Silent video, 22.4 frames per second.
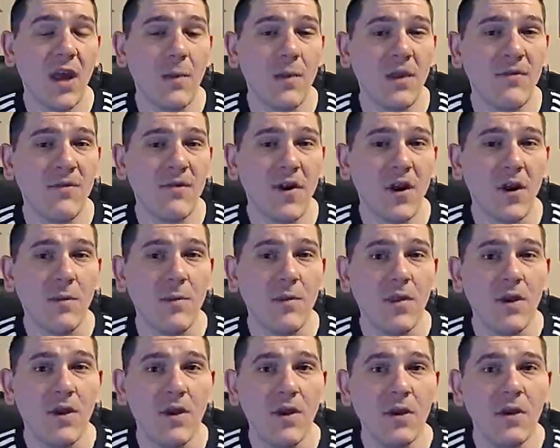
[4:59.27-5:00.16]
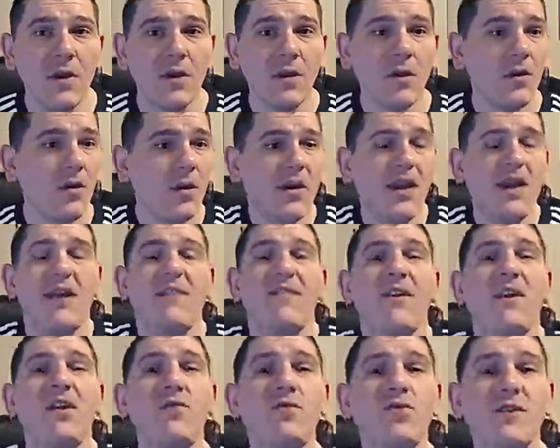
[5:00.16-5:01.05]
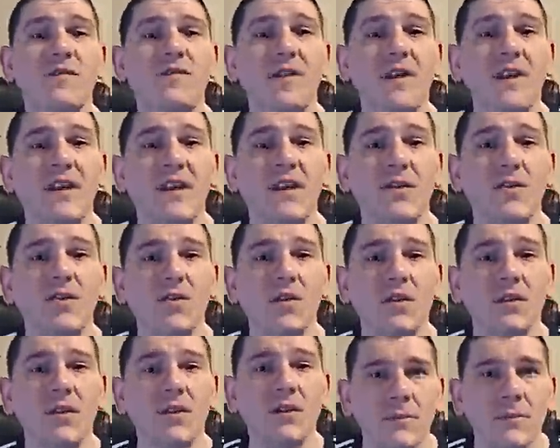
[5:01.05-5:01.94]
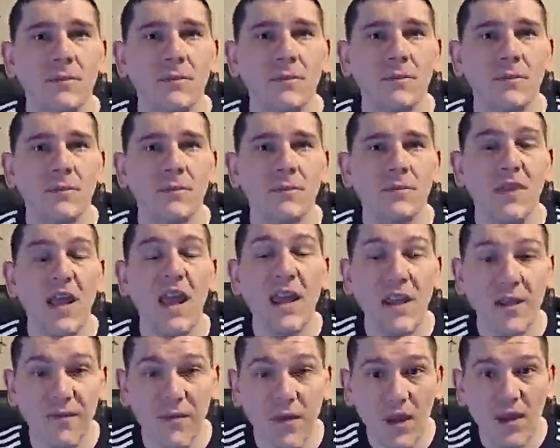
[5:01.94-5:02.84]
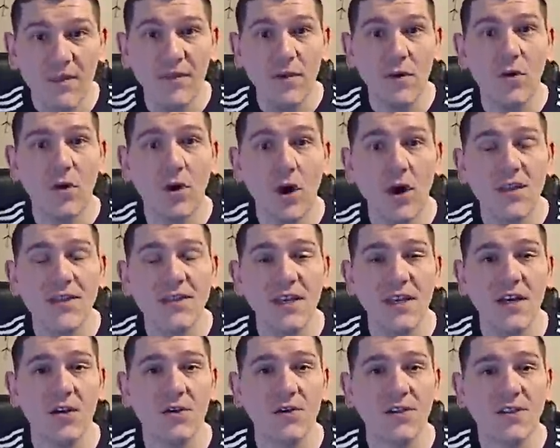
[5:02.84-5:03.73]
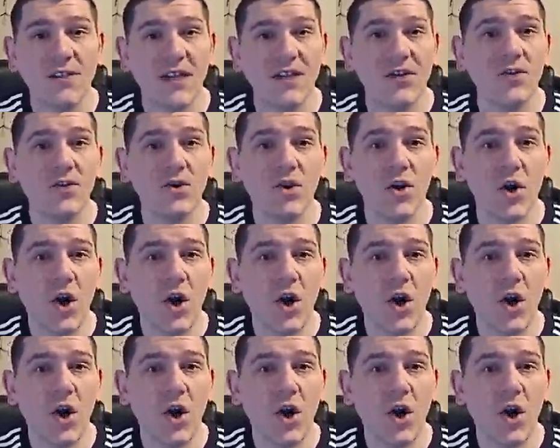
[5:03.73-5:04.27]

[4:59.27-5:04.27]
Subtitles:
from, you're going to have a huge advantage. And if you have your crosshairs centered on